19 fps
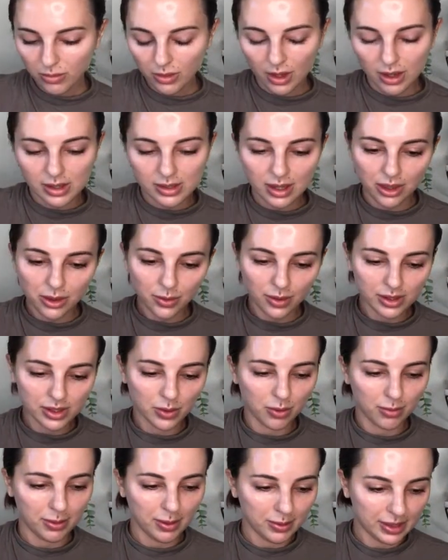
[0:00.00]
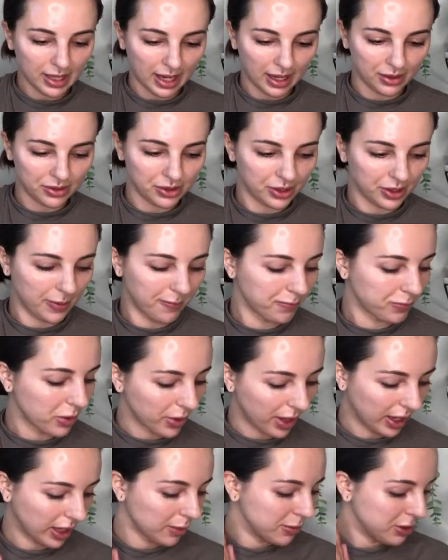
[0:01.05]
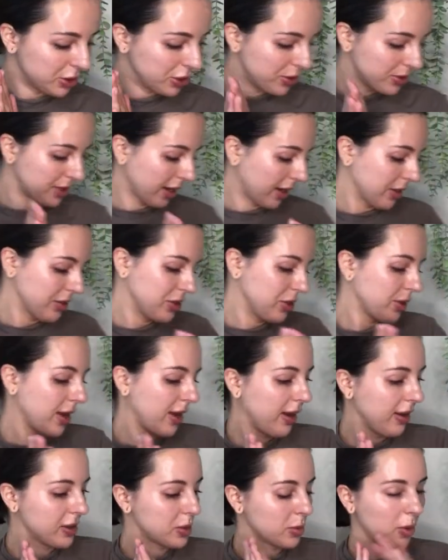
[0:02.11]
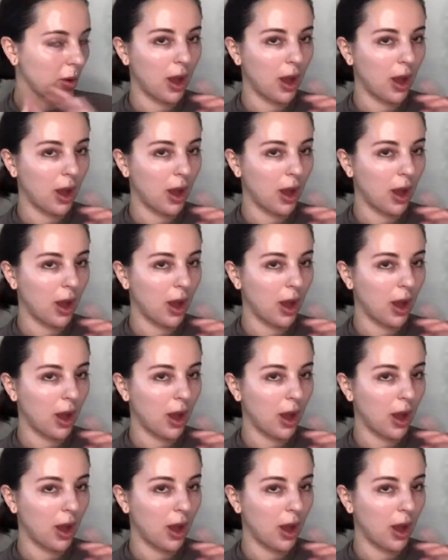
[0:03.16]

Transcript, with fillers: Because otherwise I won't be able to answer them. Okay, give me two seconds, you guys.